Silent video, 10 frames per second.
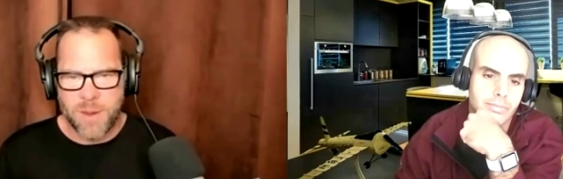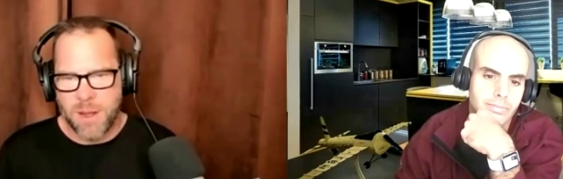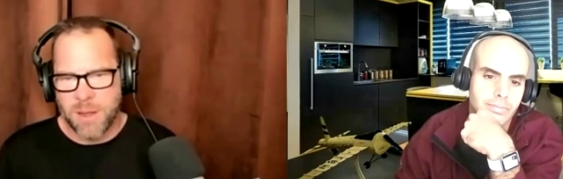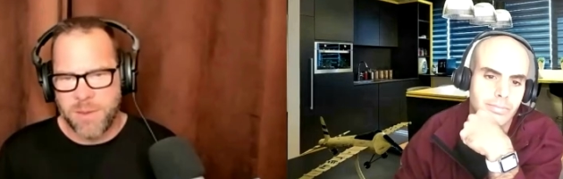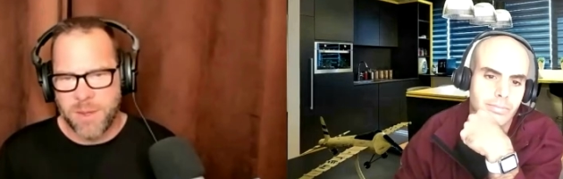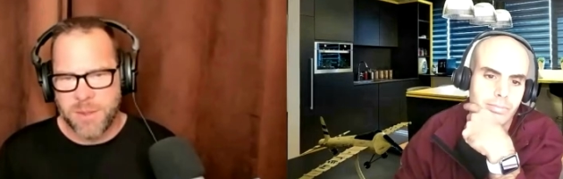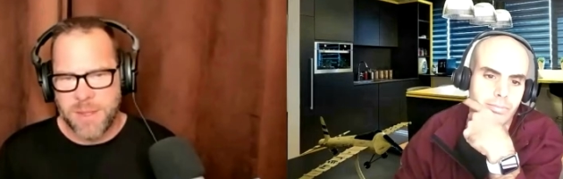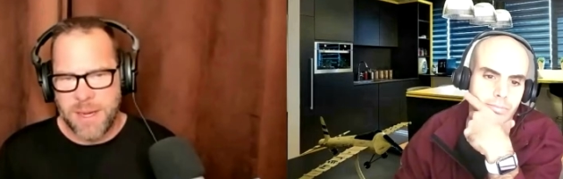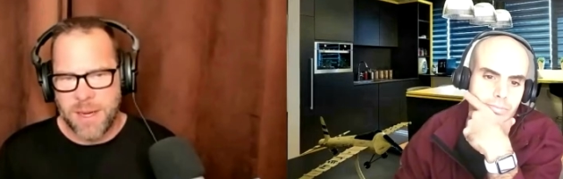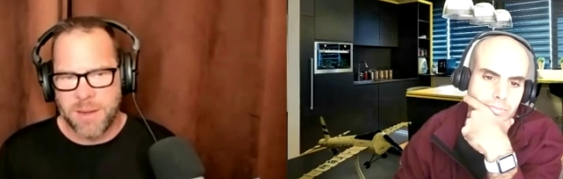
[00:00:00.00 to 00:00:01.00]
Speaker 1: all of those
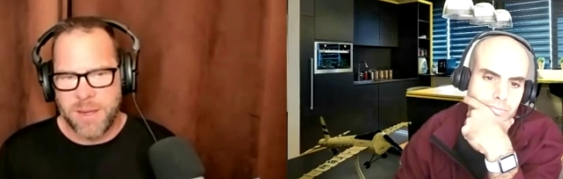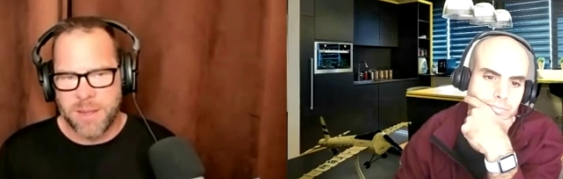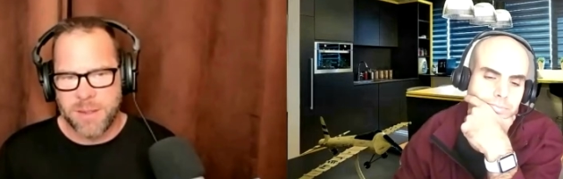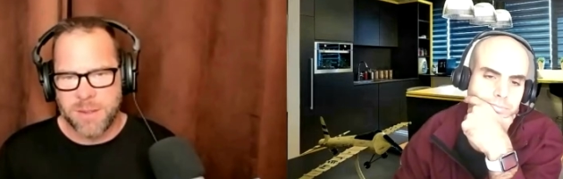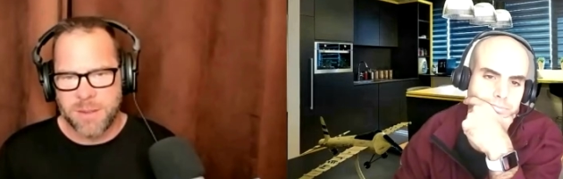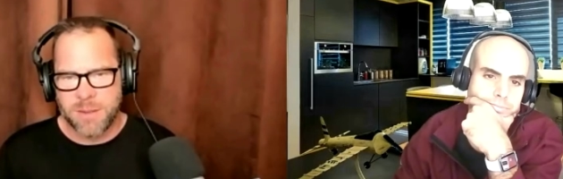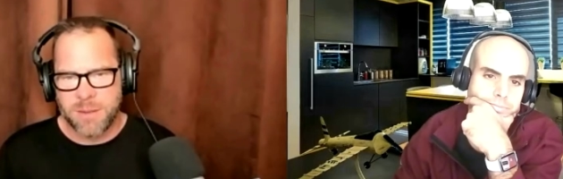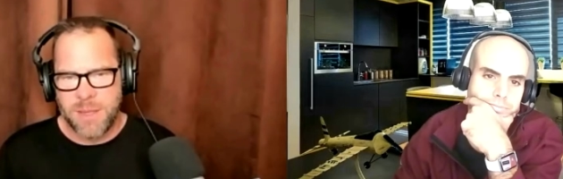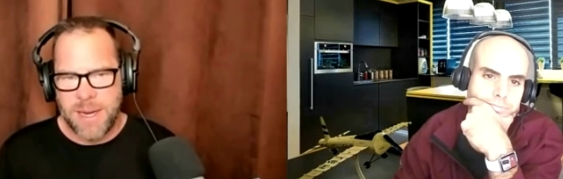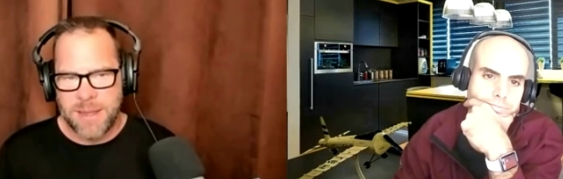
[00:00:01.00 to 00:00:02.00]
areas
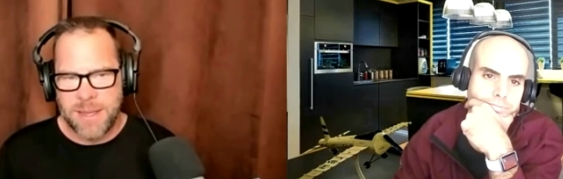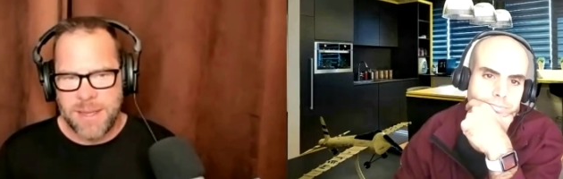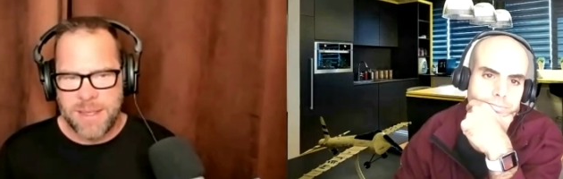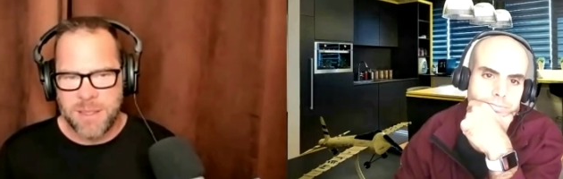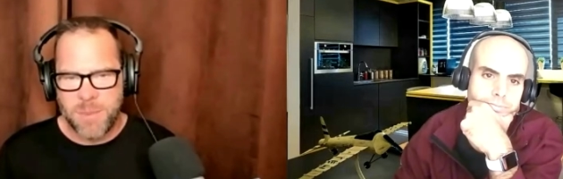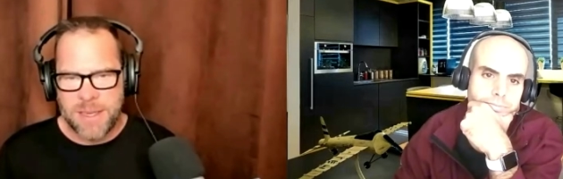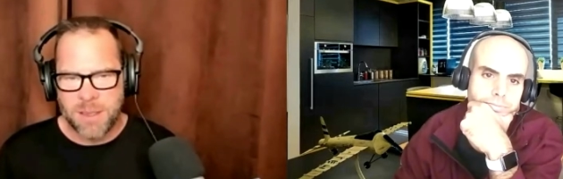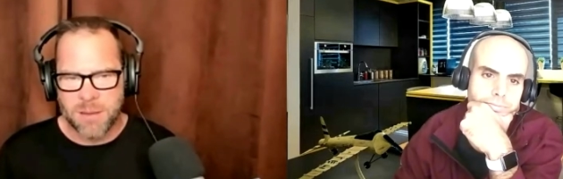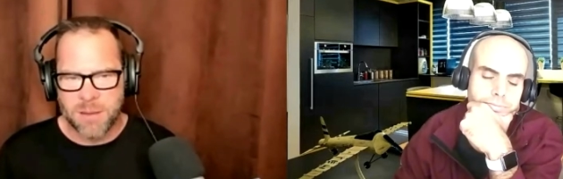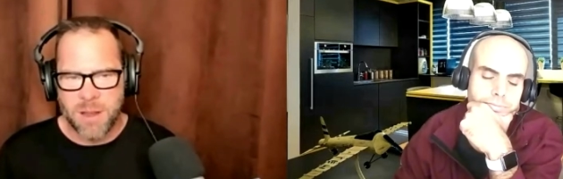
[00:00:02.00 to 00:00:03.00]
and they need to be in
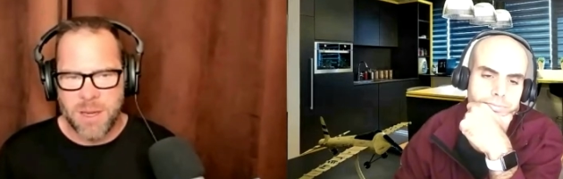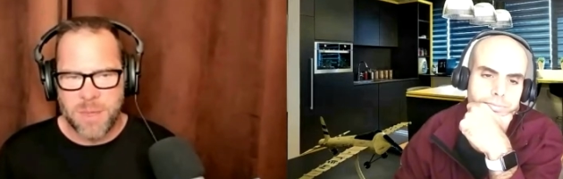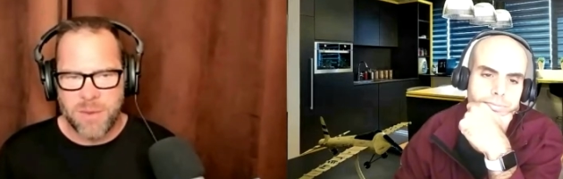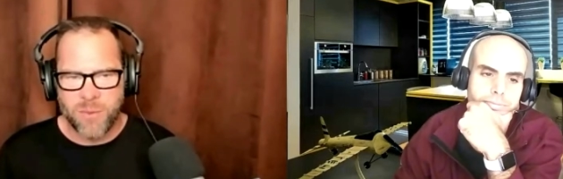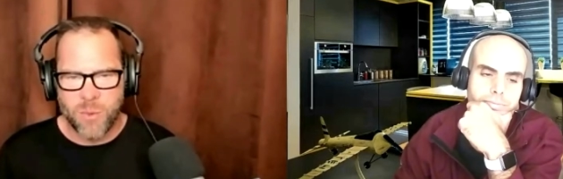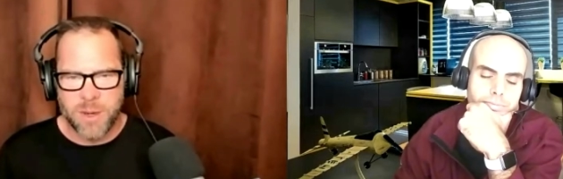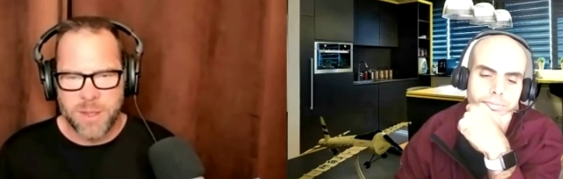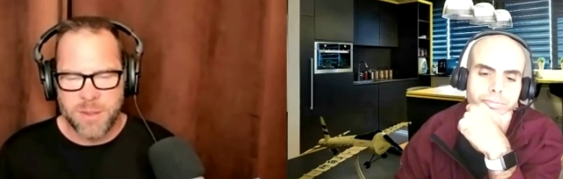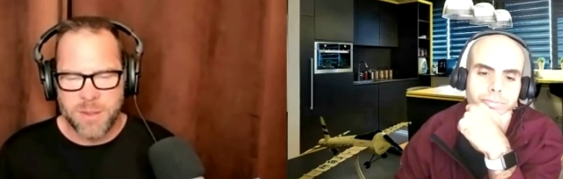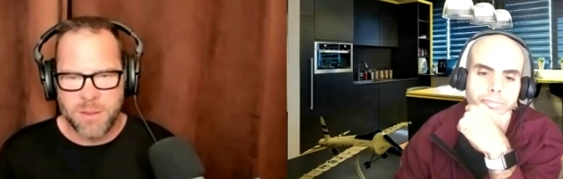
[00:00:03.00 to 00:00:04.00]
alignment for
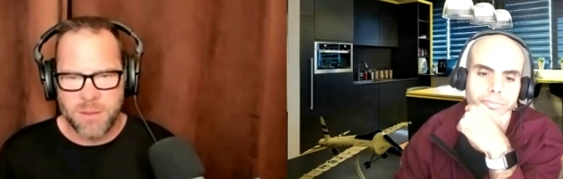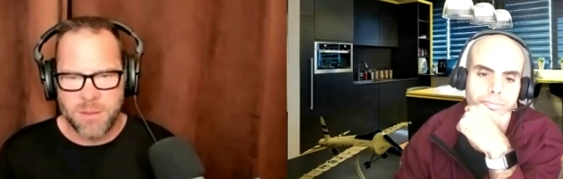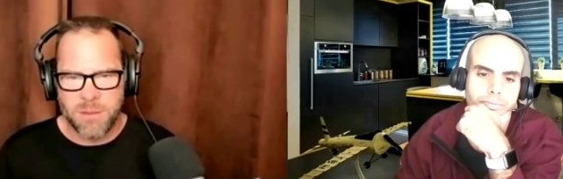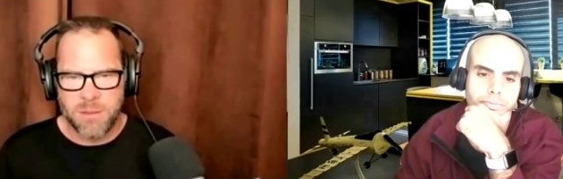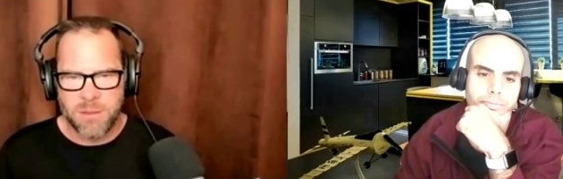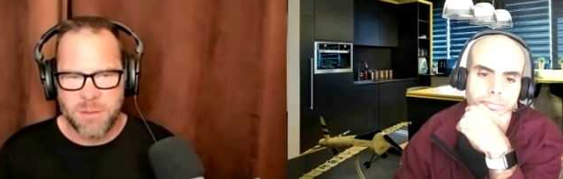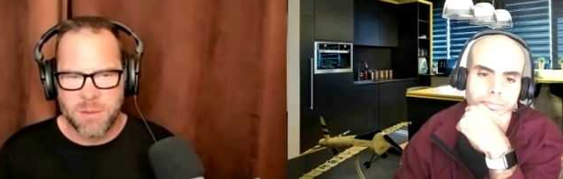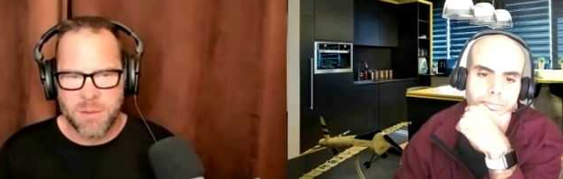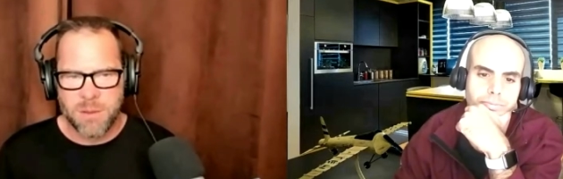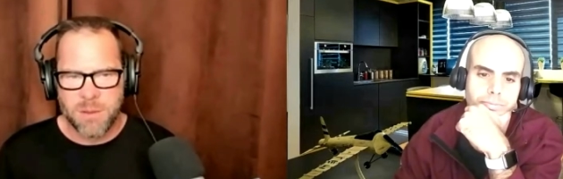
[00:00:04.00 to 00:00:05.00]
it to
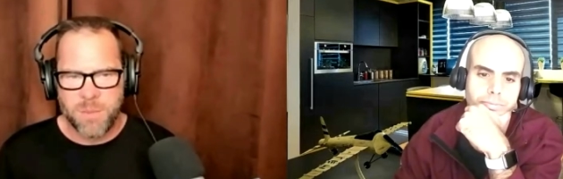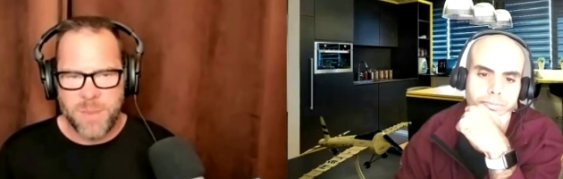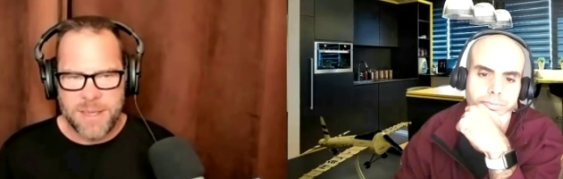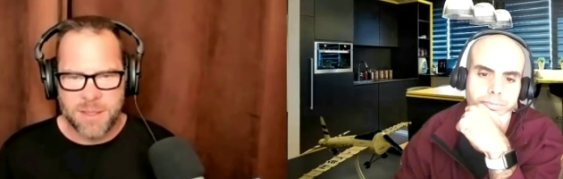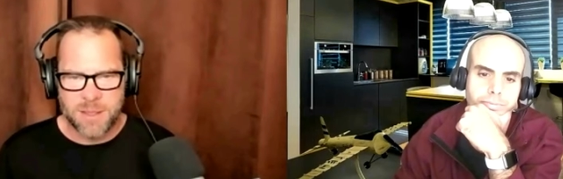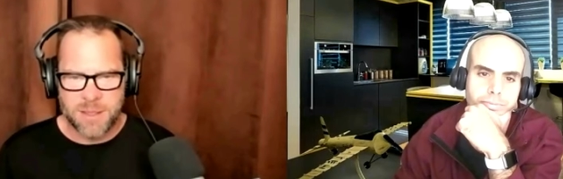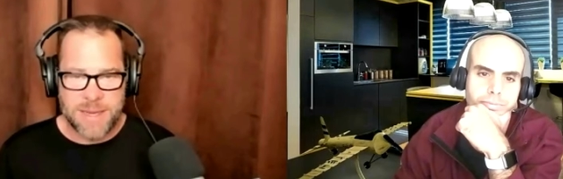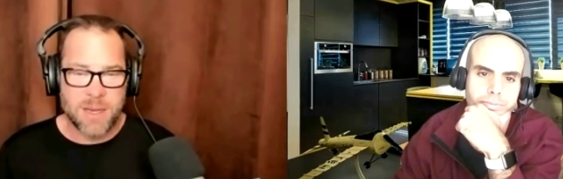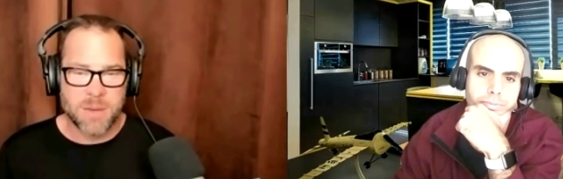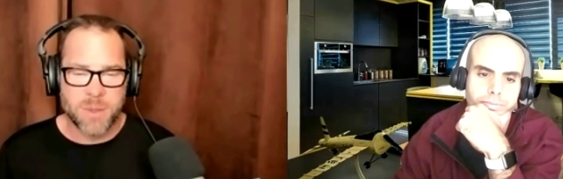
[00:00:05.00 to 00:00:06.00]
be
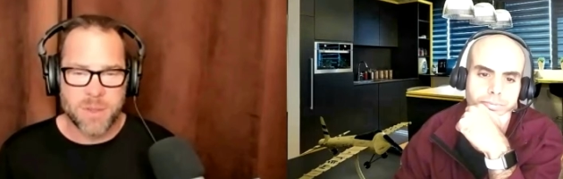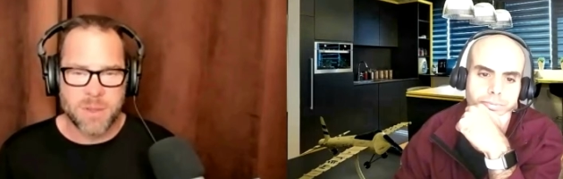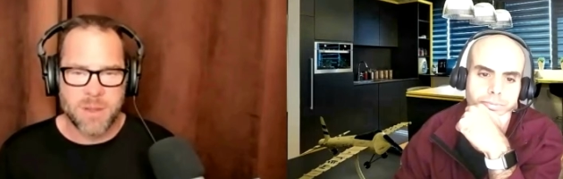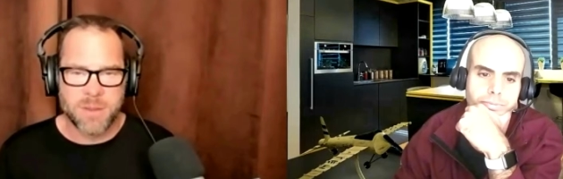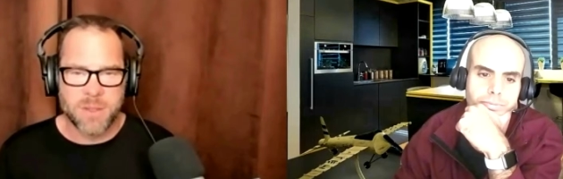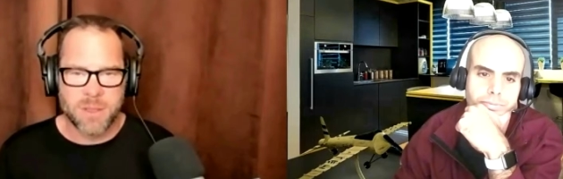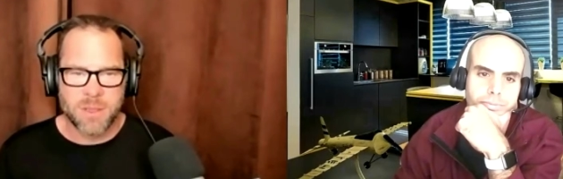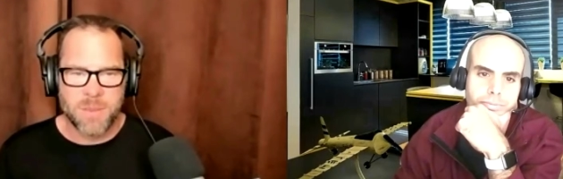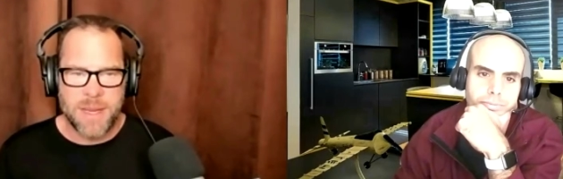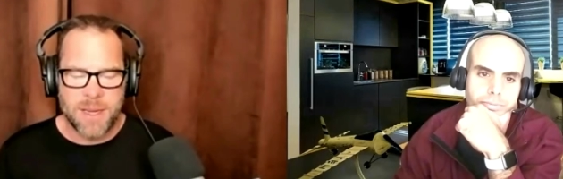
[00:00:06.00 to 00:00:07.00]
sustainable long
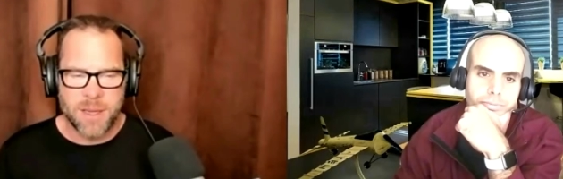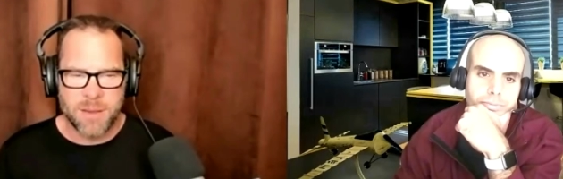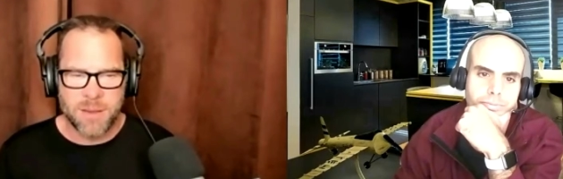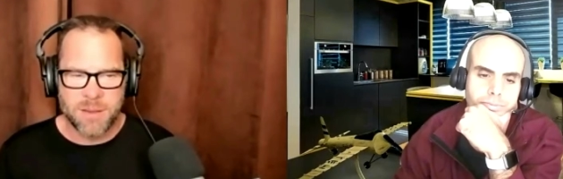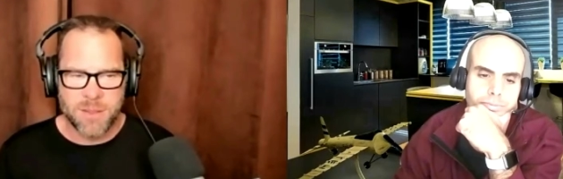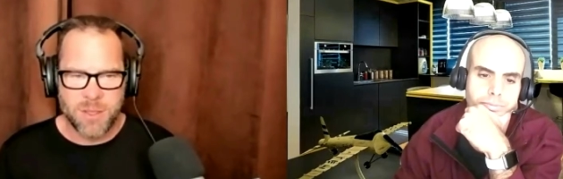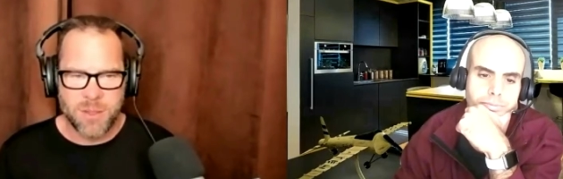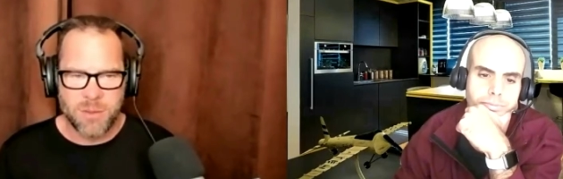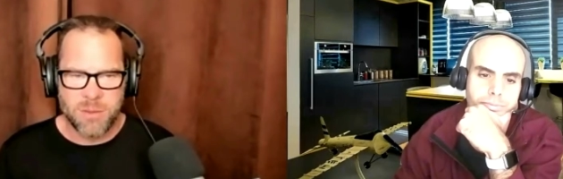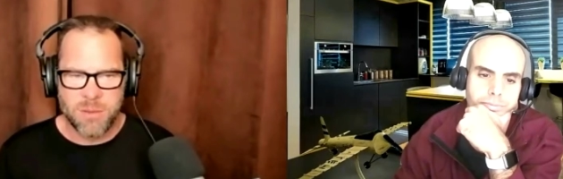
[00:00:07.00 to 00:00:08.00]
term and
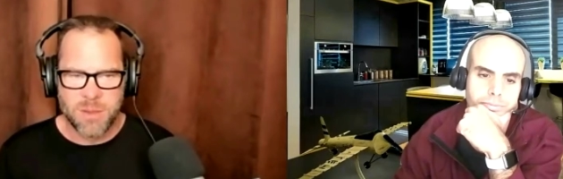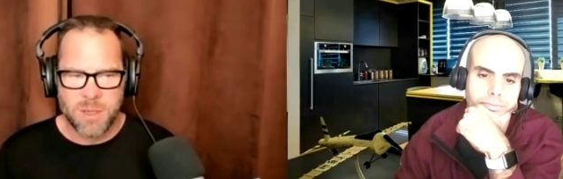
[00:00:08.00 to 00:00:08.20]
to